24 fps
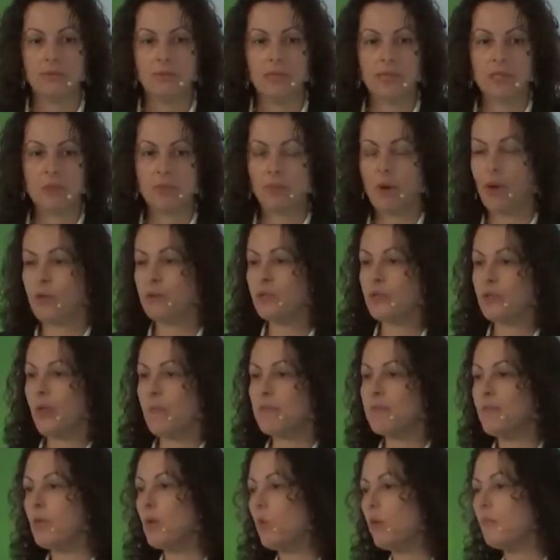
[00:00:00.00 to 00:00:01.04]
It's both
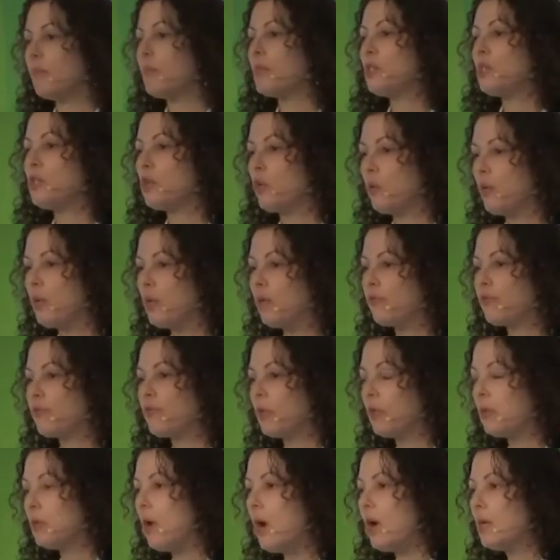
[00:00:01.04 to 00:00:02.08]
something we've been doing
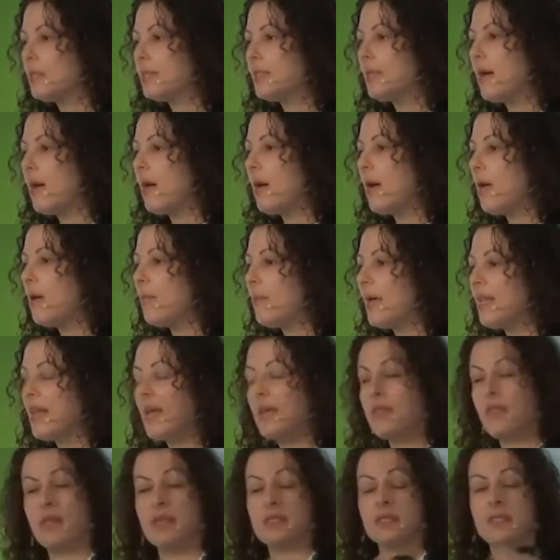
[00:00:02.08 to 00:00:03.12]
for a long time and
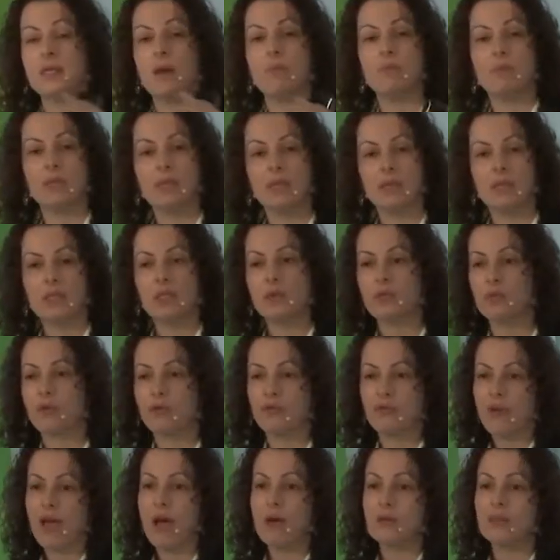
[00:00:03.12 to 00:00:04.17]
I think something that's
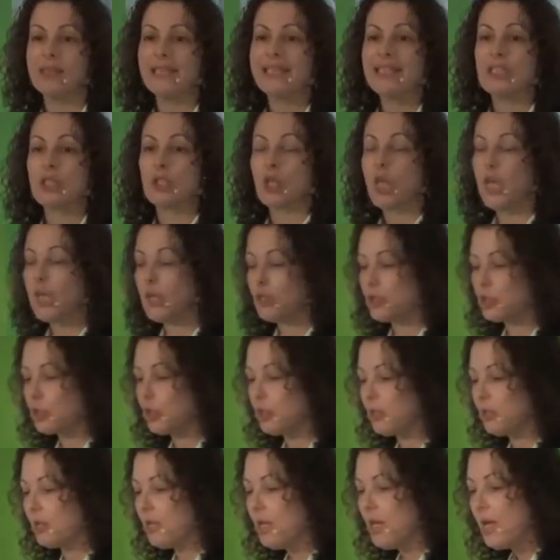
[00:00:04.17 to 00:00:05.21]
profoundly
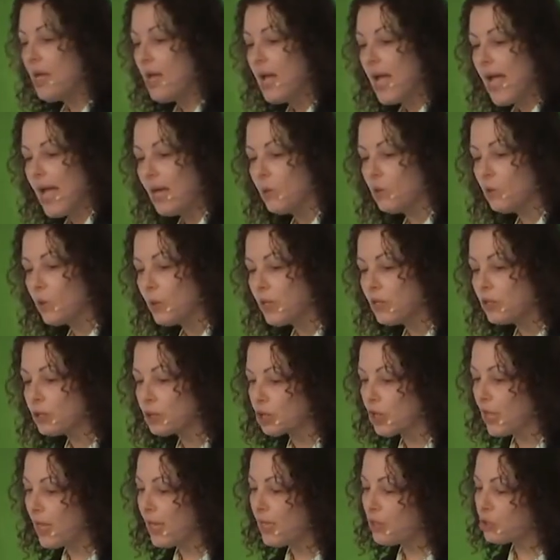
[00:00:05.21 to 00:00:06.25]
changing and will
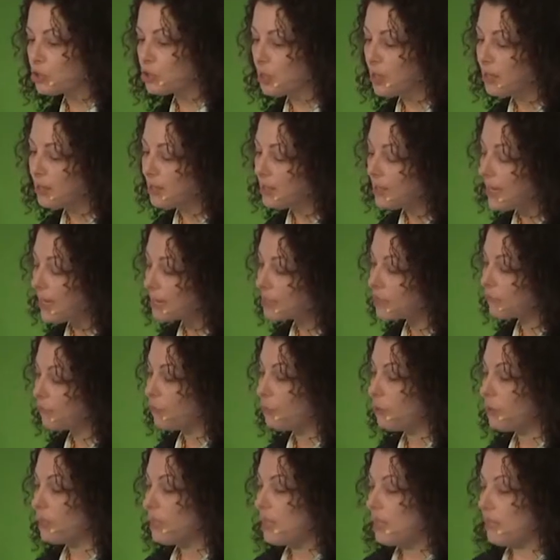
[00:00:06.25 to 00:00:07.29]
change in the next
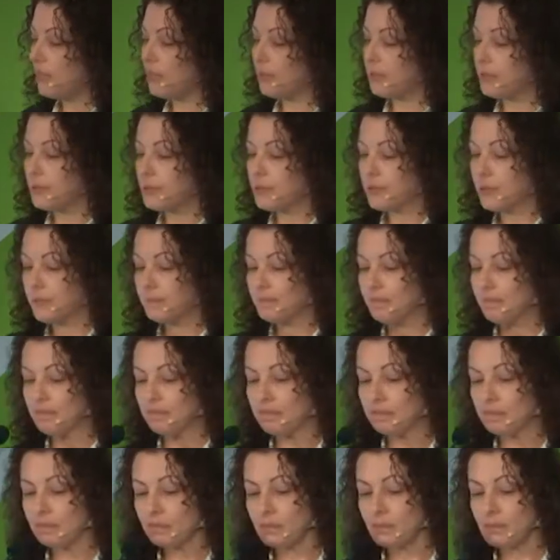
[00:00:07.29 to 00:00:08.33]
few years
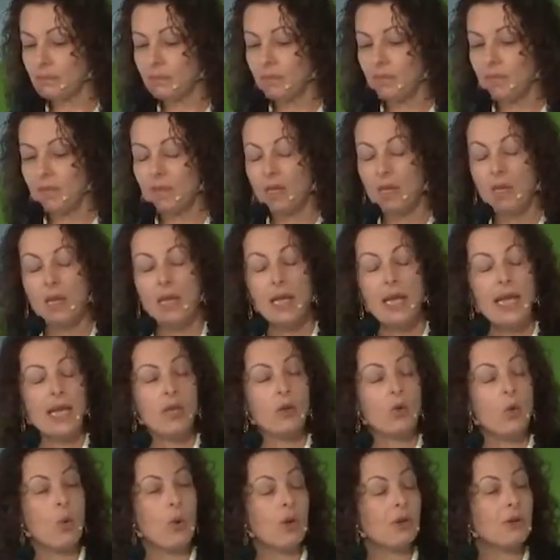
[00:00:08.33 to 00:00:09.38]

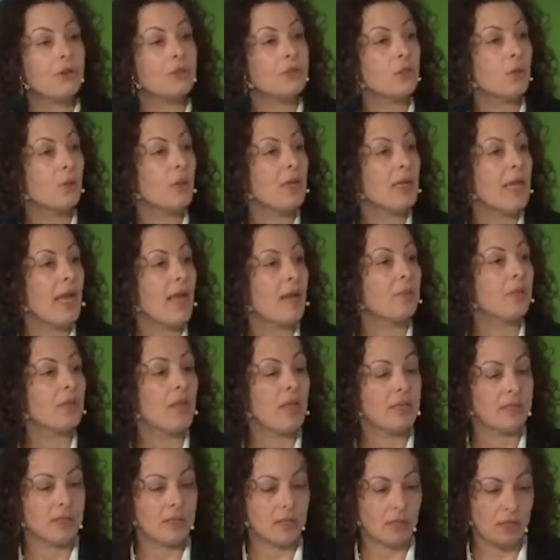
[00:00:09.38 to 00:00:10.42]
in order to
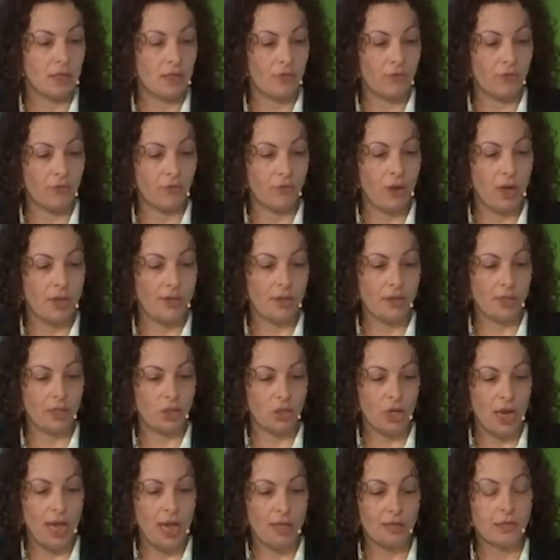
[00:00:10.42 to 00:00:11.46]
enable us to confront the
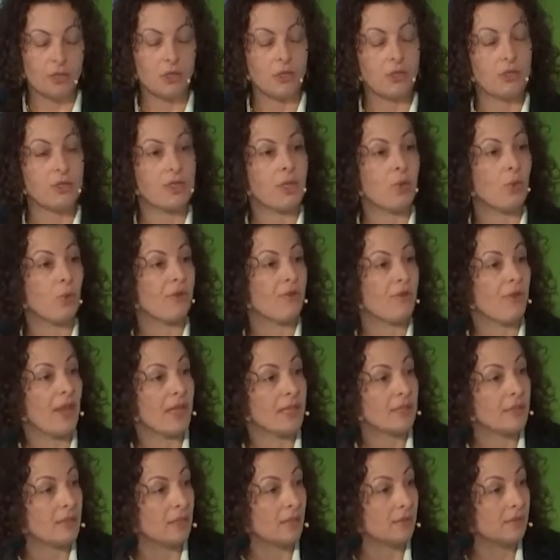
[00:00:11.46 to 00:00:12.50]
challenges that we're
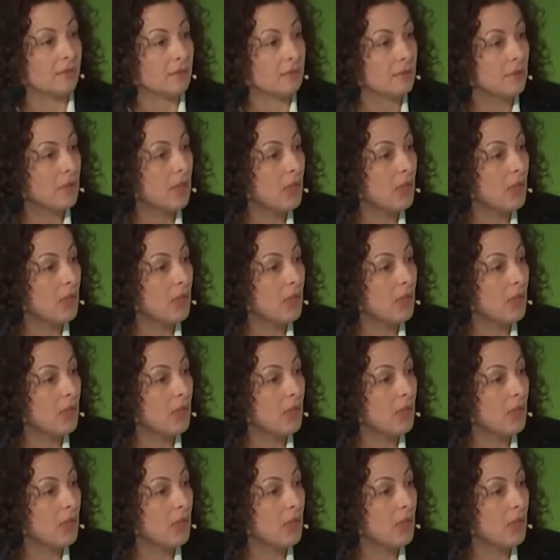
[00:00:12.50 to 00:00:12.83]
facing.